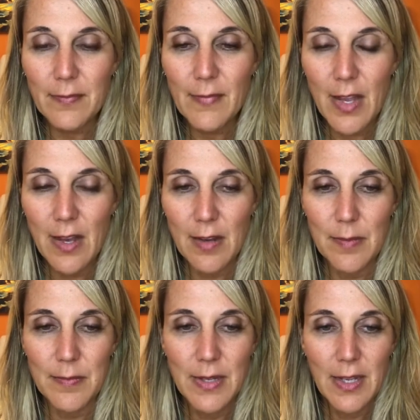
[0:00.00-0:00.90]

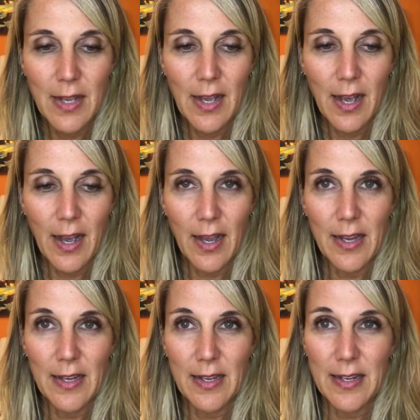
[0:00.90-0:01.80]
I
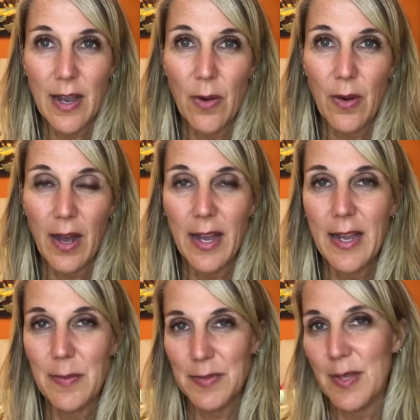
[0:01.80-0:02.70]

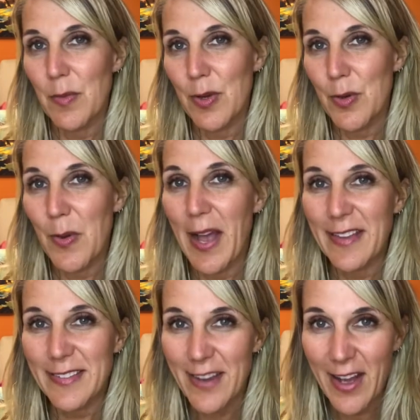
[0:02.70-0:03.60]
am someone who
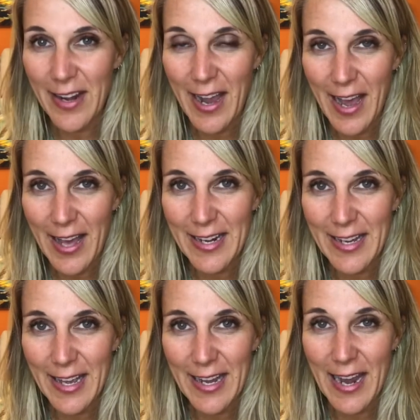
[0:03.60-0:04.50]
has not had
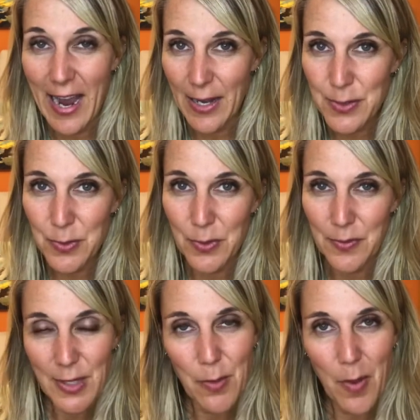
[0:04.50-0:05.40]
an actual
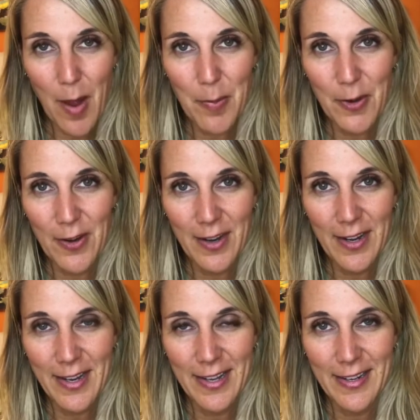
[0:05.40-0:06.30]
real Whopper
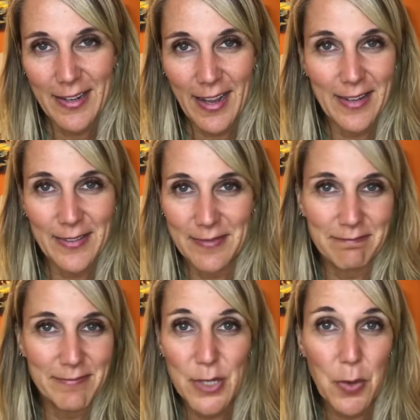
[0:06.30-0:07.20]
in, I
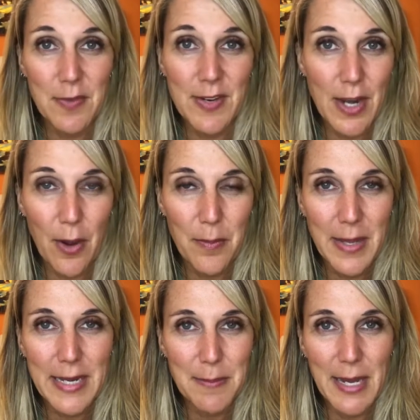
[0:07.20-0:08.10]
don't even know,
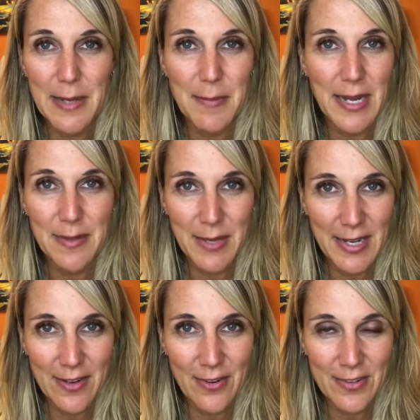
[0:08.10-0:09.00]
many
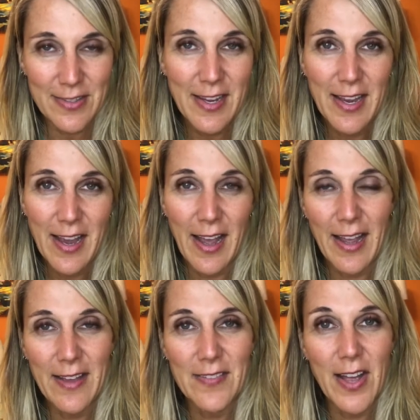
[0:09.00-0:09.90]
years. I
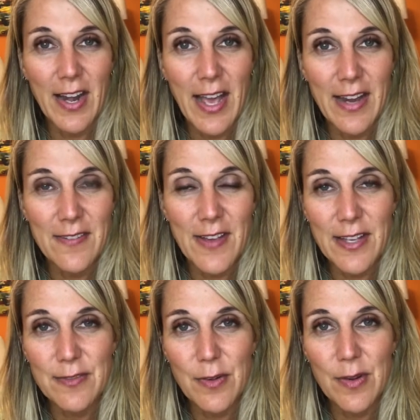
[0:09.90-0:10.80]
have not had a
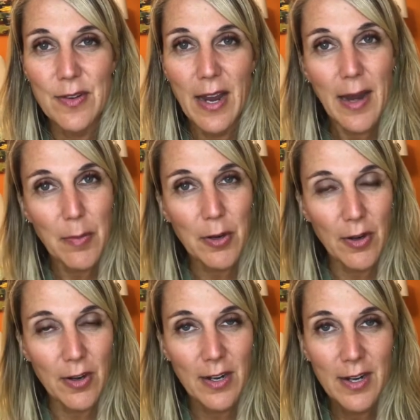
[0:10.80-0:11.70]
fast food
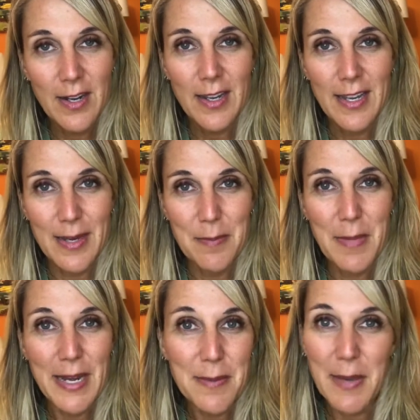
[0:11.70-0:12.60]
hamburger in many